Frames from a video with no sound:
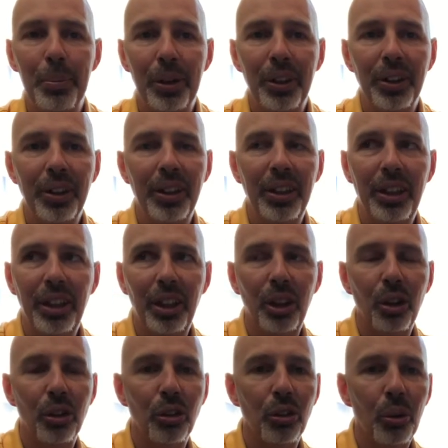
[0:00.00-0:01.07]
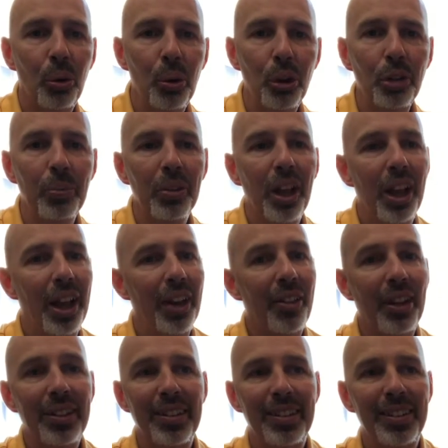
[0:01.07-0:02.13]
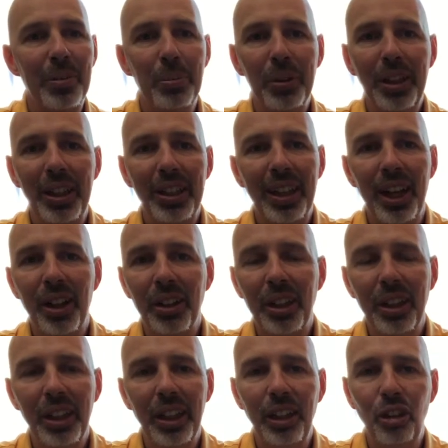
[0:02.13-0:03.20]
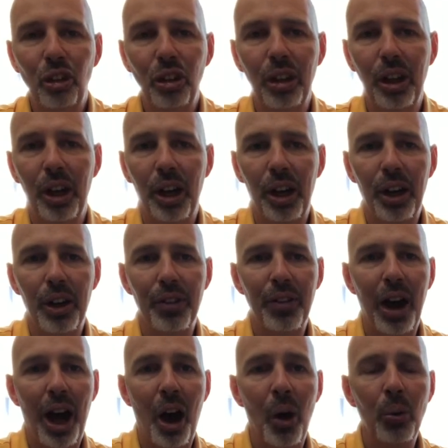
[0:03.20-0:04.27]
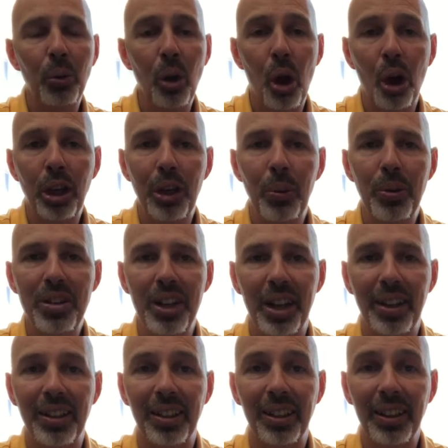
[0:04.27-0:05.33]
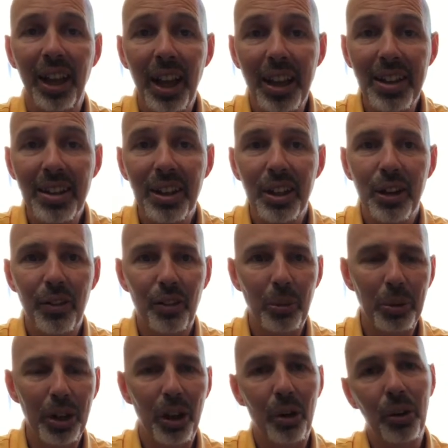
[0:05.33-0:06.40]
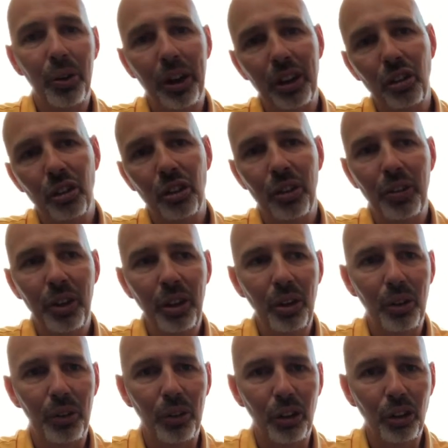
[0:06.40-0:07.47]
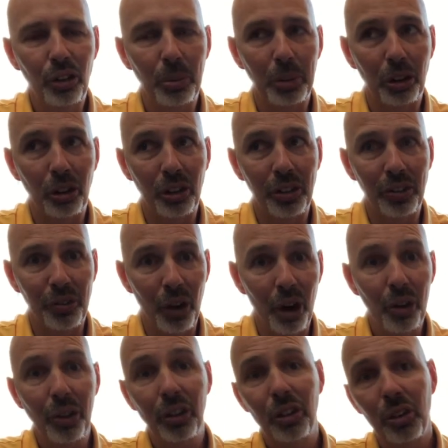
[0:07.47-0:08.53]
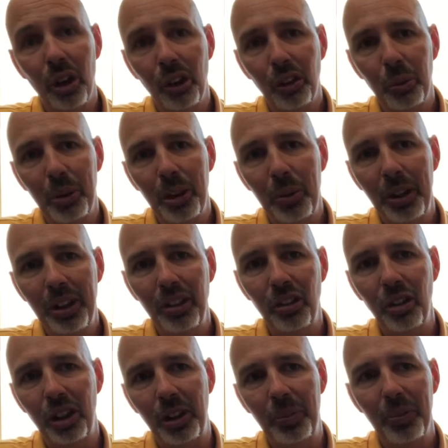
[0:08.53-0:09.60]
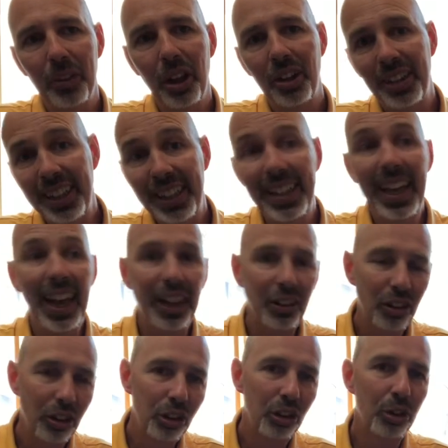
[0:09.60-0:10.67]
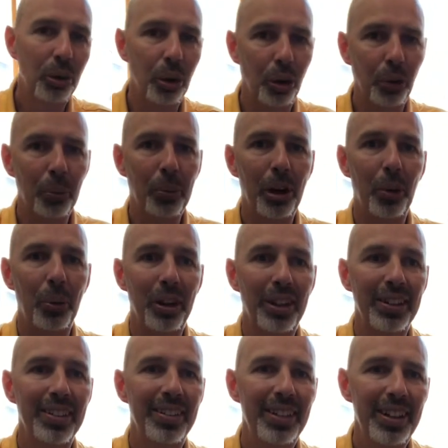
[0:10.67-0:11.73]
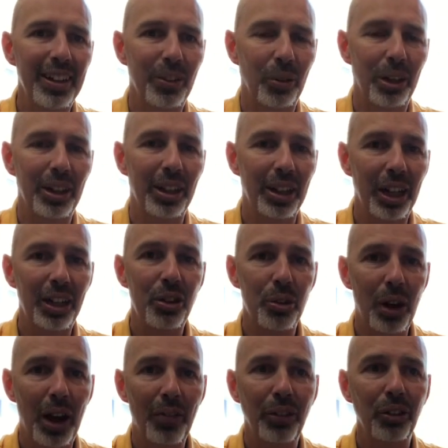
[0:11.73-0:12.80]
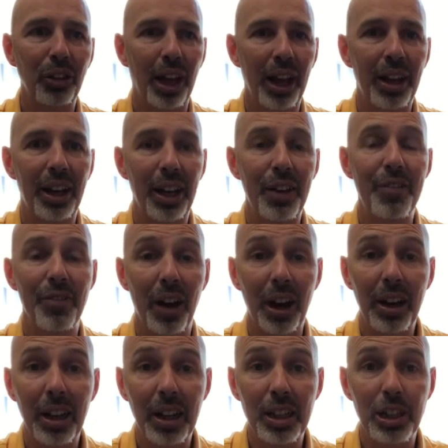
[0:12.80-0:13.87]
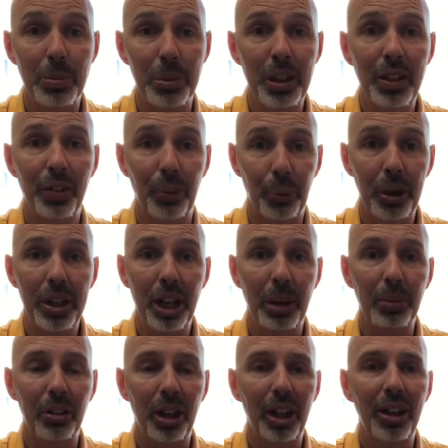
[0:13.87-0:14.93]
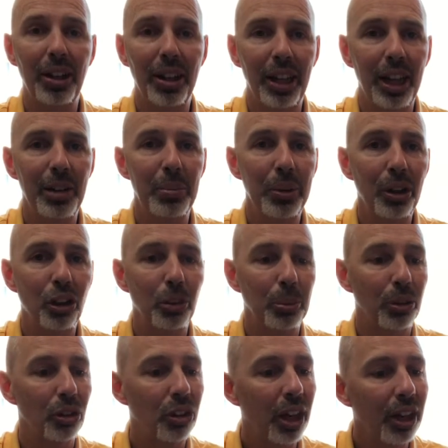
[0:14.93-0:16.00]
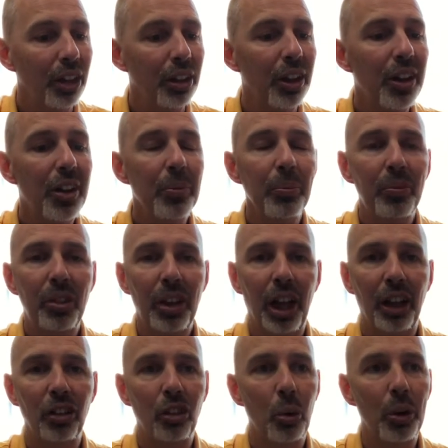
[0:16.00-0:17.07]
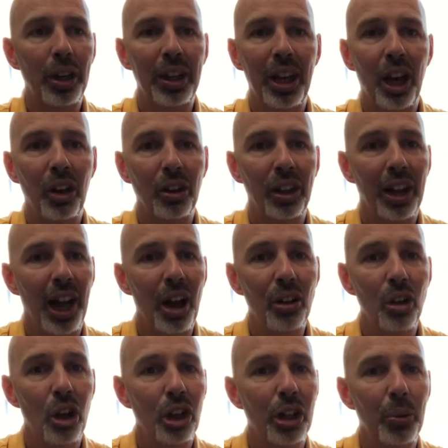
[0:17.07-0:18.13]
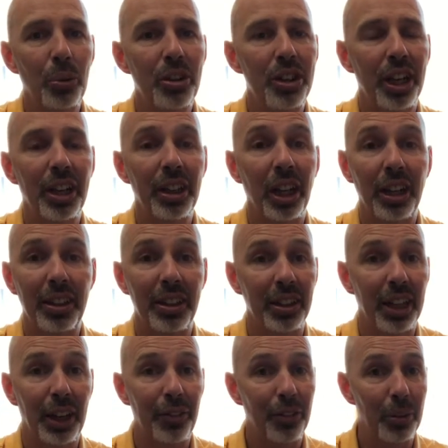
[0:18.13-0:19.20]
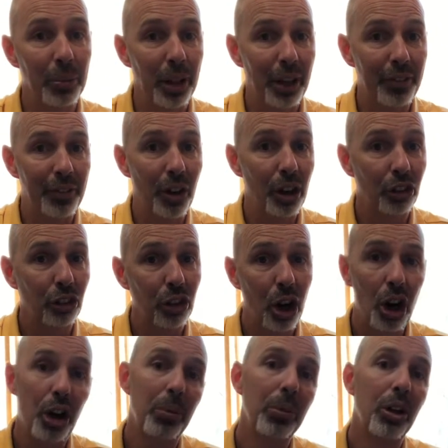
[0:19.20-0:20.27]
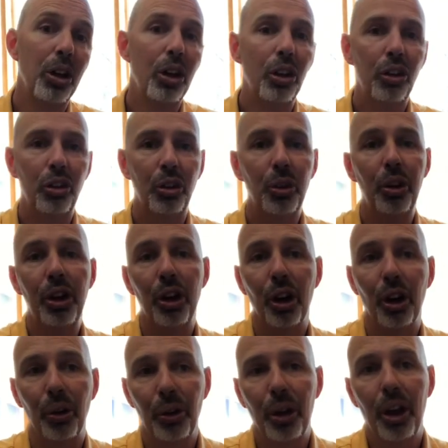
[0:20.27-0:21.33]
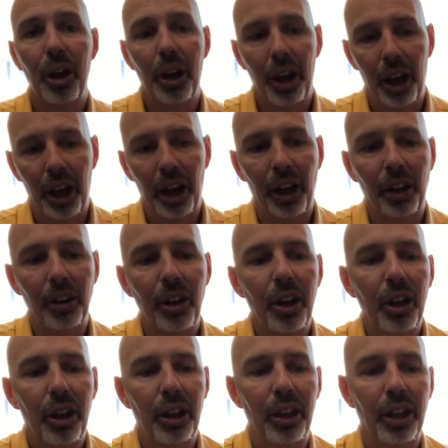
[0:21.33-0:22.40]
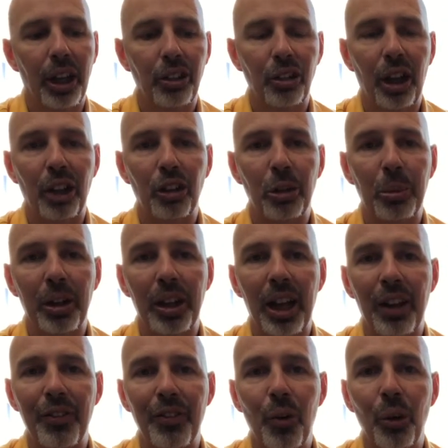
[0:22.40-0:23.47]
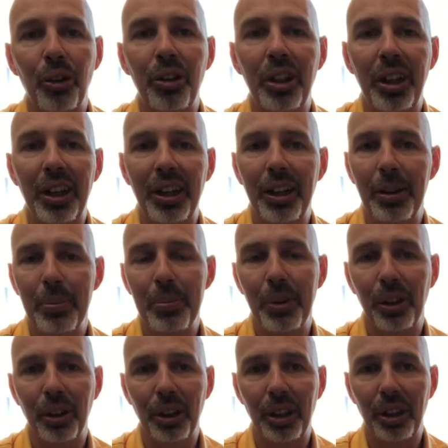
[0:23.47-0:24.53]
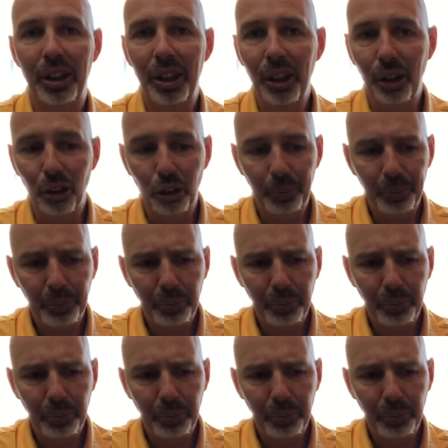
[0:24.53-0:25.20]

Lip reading: billion years old, and that's simply a calculation of how long it would take the light from the outer edges of the universe, from the farthest stars away that we can see, to get to Earth where we can see it, right? Light travels at a finite speed of 3 times 10 to the 8 meters per second, and so we can calculate how long it would take light to get from that far star to the Earth, and it is estimated at 14 billion years.